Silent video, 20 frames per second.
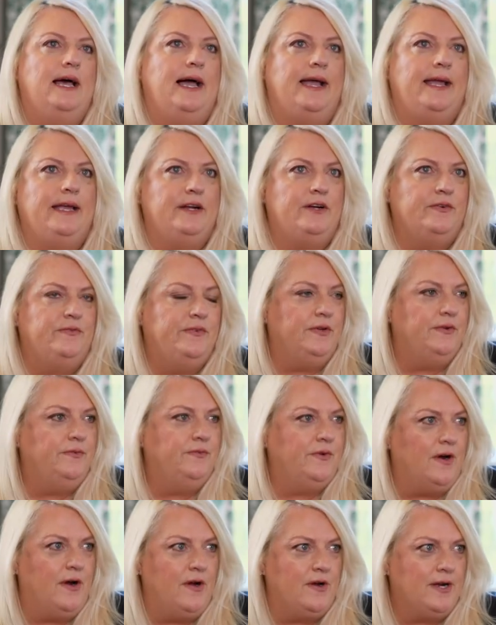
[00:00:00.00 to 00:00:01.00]
I interviewed
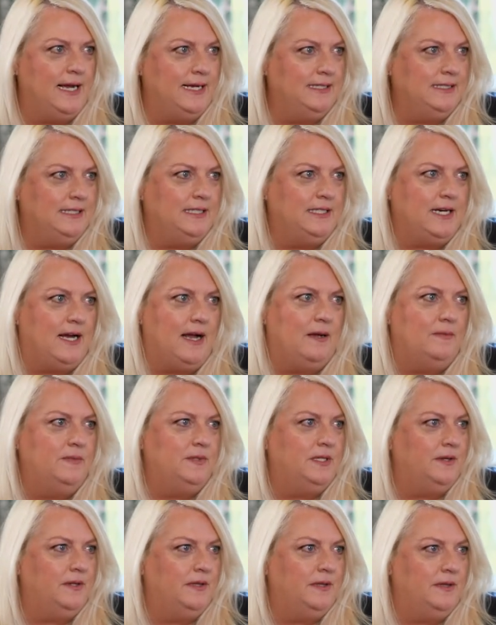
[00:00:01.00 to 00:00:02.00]
for all kinds of
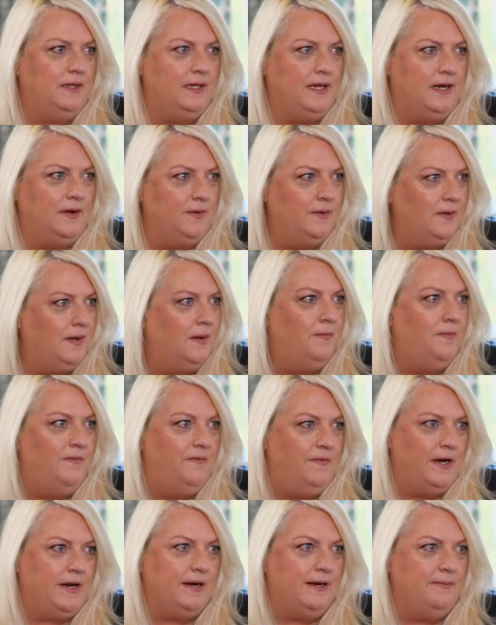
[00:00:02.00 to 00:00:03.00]
jobs, uh, you know, a very